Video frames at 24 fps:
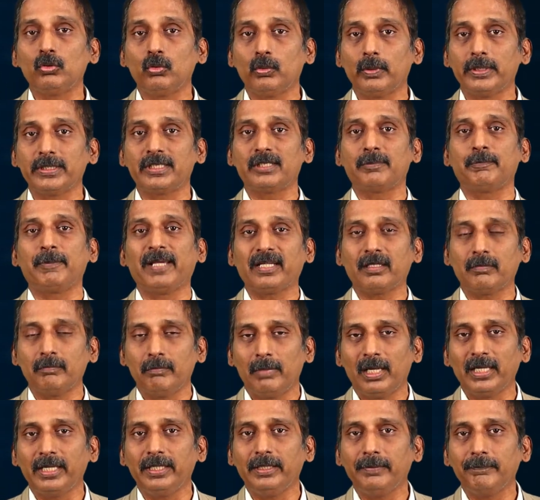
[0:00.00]
to respect
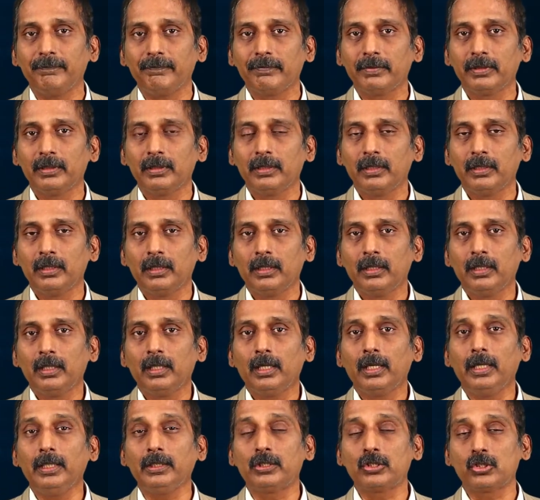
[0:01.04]
money.
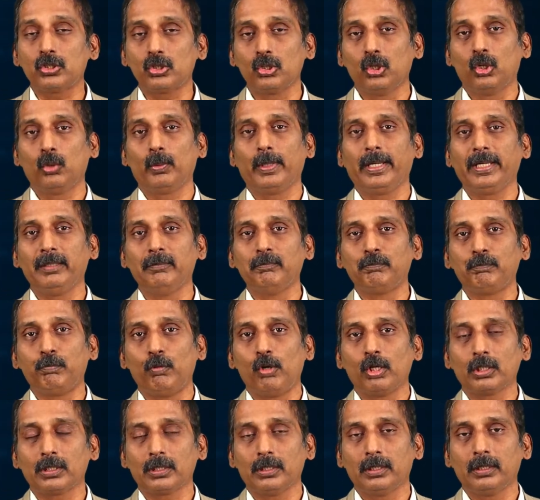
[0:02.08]
It's so very
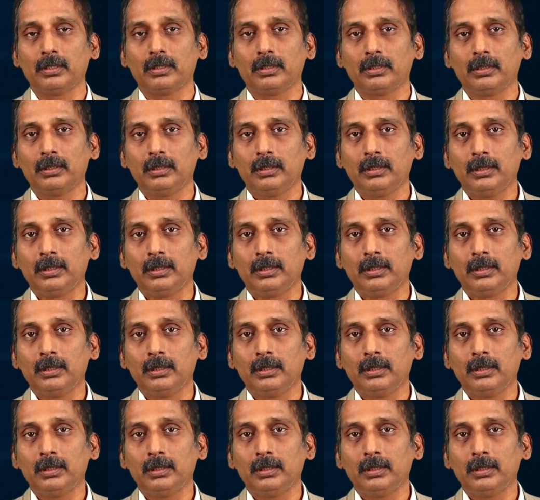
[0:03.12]
important